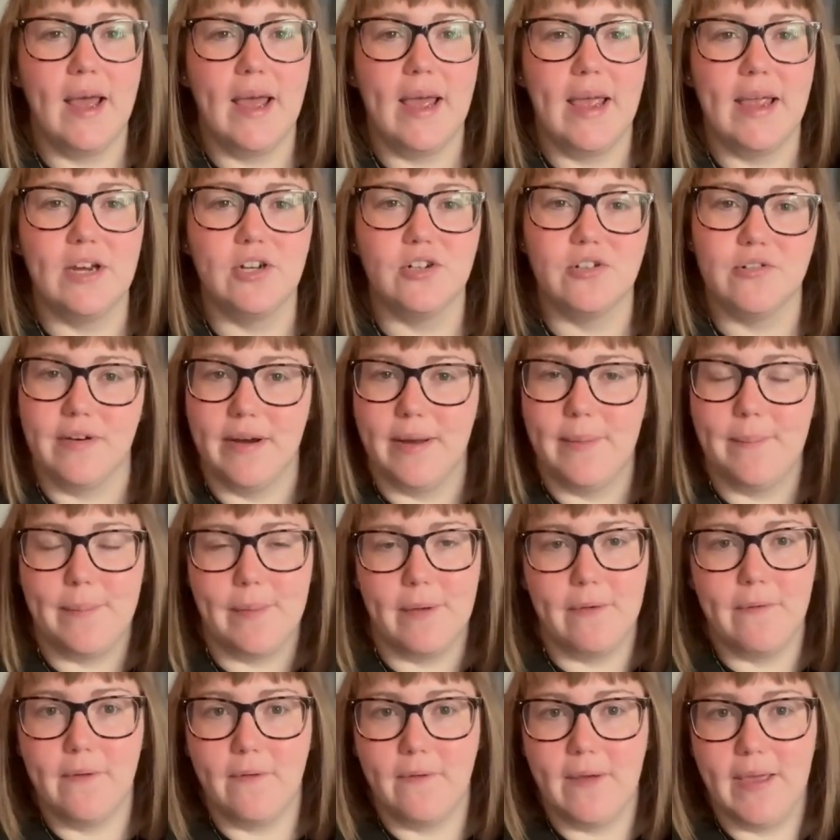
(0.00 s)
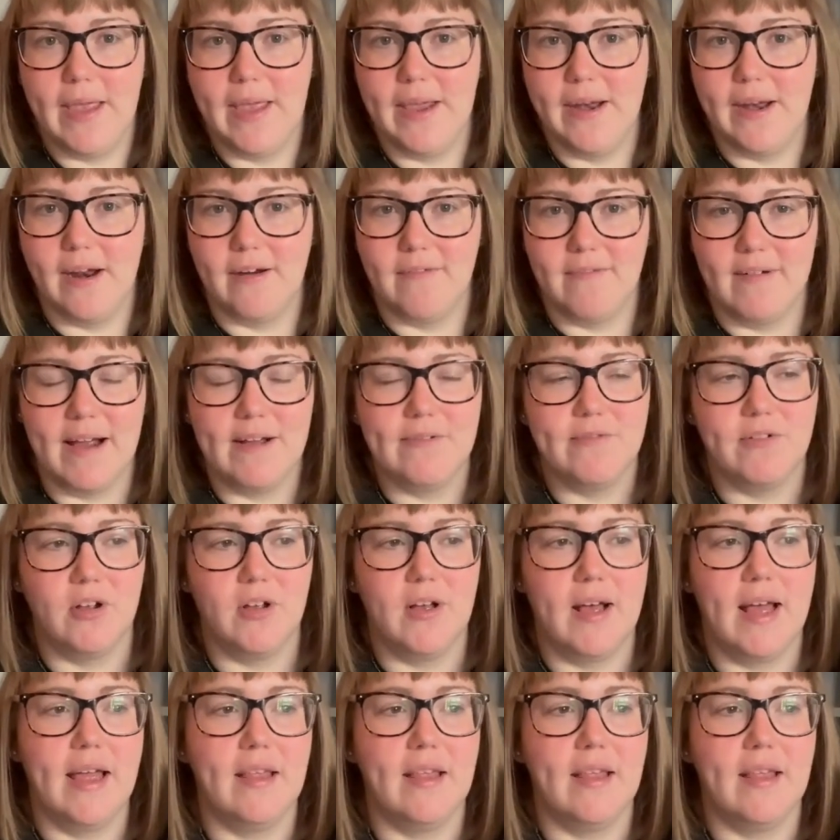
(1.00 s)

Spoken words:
a trip in a raffle,